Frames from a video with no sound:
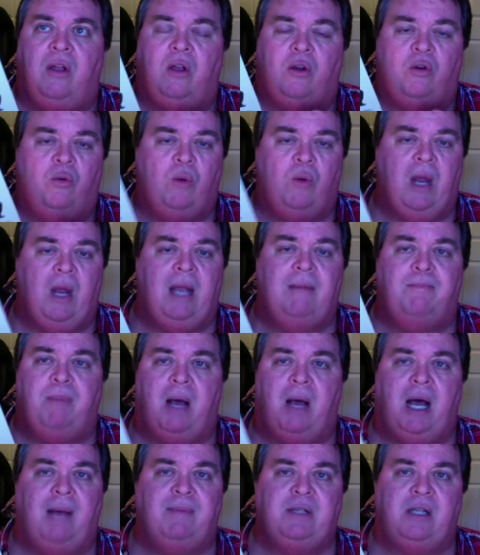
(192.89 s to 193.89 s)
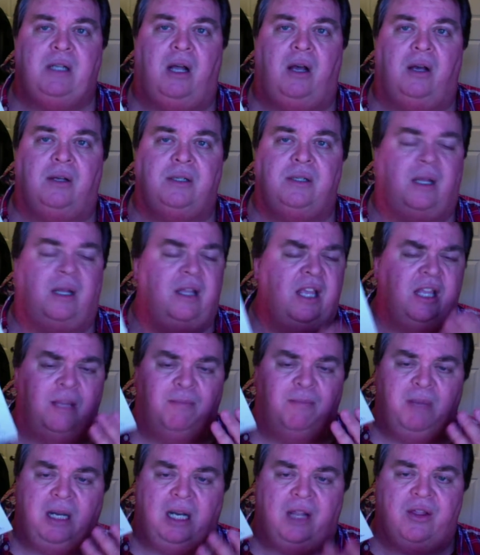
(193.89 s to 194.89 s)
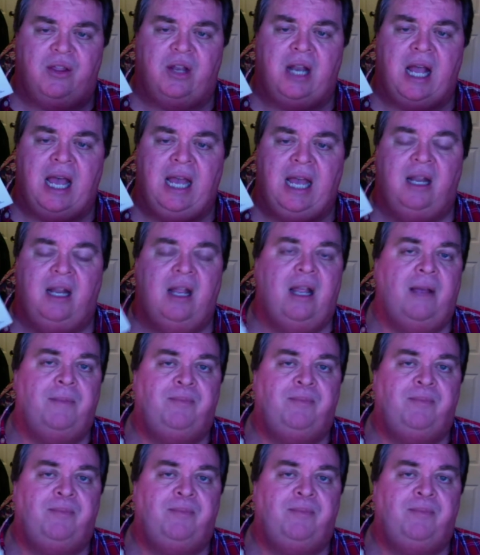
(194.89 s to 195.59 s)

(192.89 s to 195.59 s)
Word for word: great pop songs in the middle of the night.